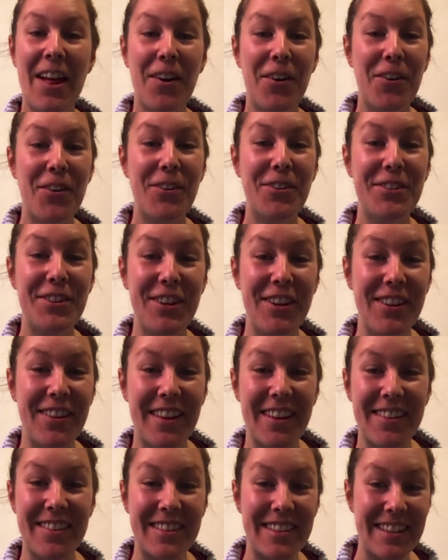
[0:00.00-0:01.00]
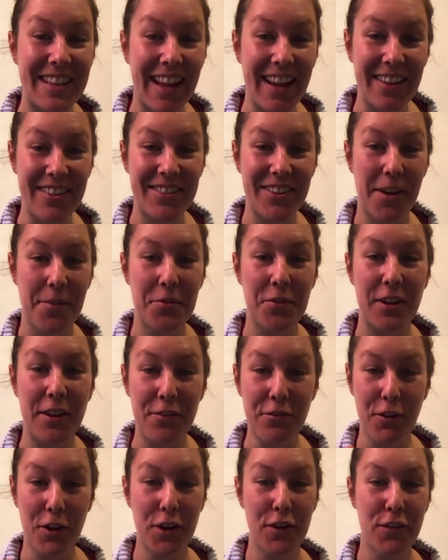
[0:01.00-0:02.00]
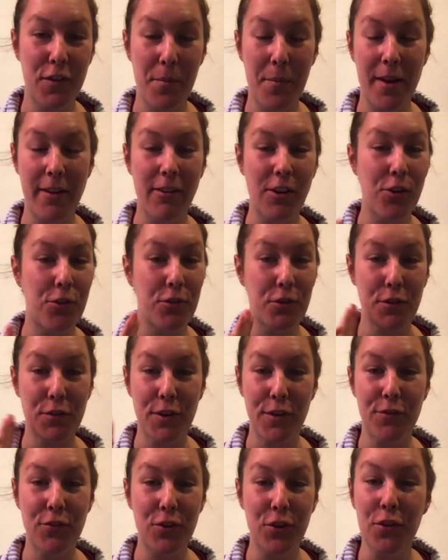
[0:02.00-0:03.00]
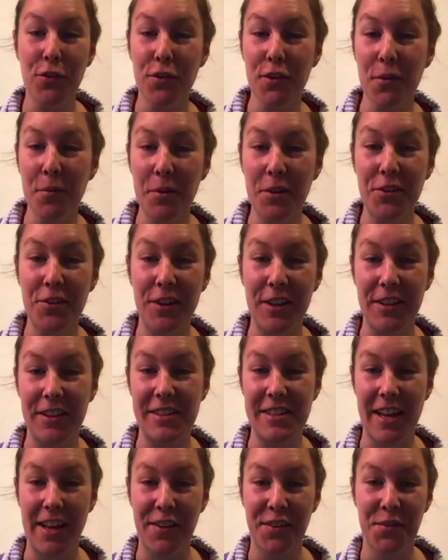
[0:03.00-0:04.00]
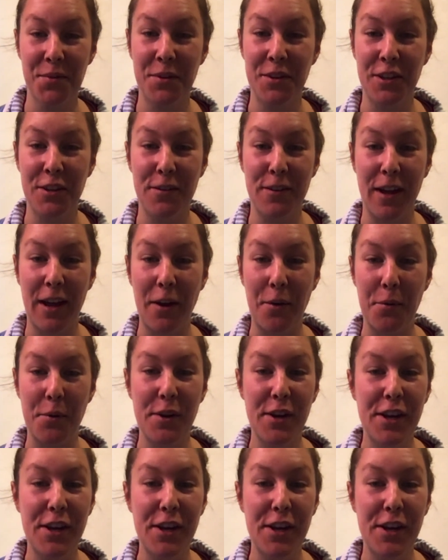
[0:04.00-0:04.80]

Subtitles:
or do this the next time you're in front of a mirror, or if you've got someone doing the test with you now,